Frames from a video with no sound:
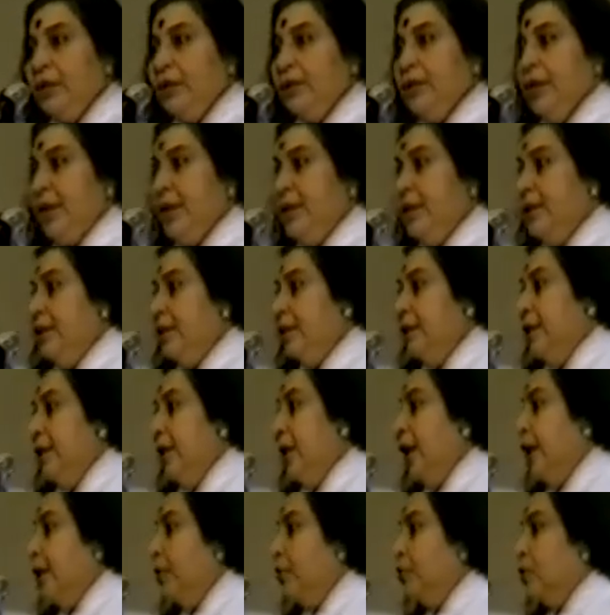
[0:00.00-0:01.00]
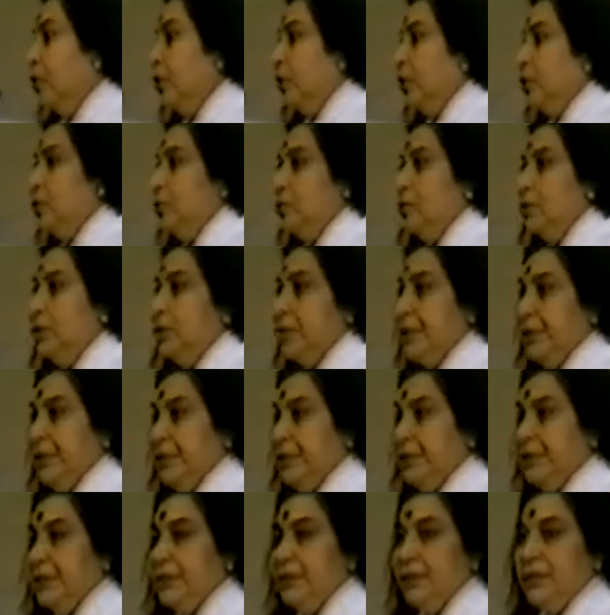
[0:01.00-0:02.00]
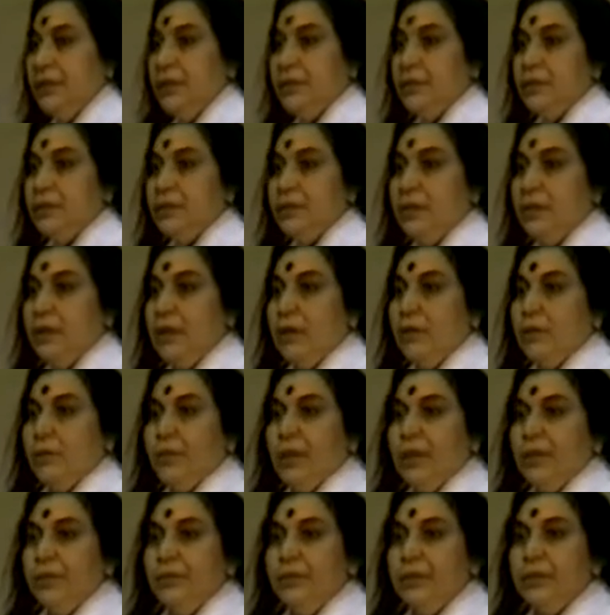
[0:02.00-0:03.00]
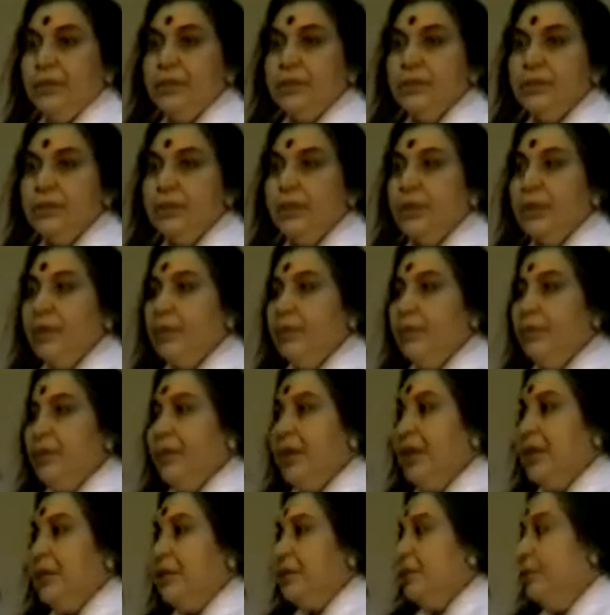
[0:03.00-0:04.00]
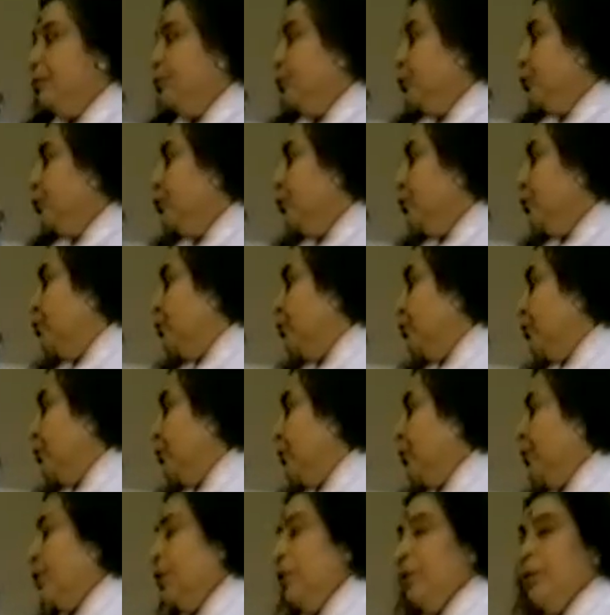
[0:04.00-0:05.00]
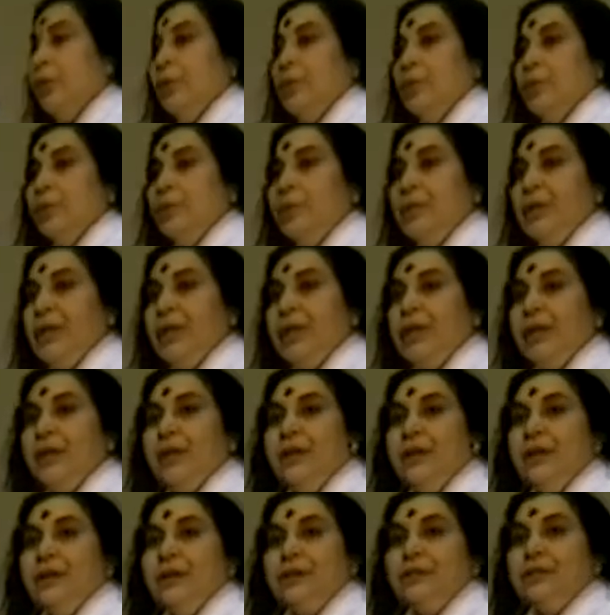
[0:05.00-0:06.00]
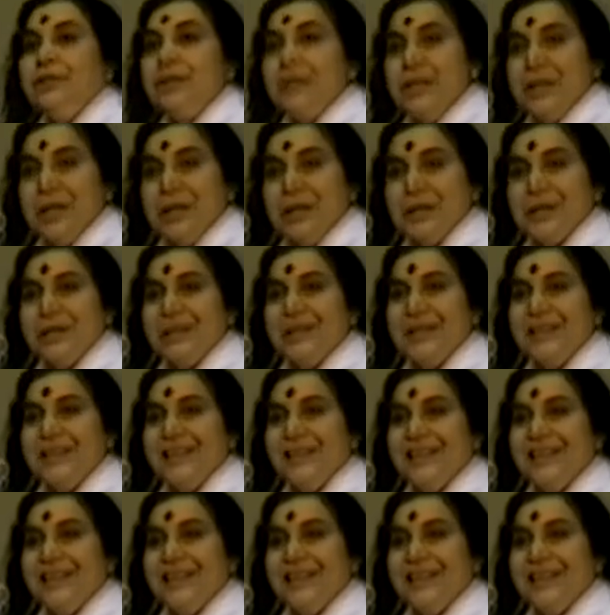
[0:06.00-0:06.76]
neither they have got those conditionings by which we are supposed to be sinners.